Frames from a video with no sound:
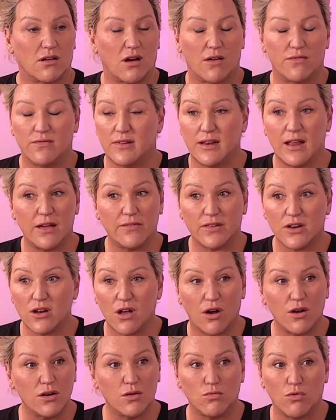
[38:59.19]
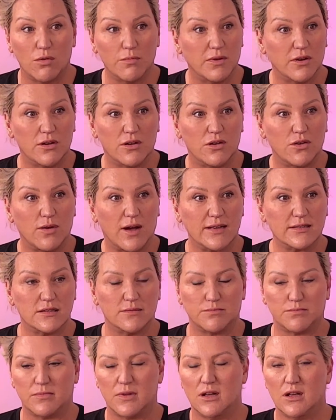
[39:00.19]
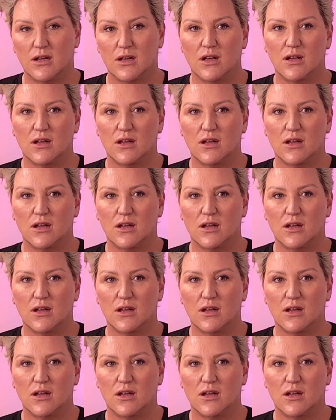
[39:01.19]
I've never known a woman who mm-hmm. hasn't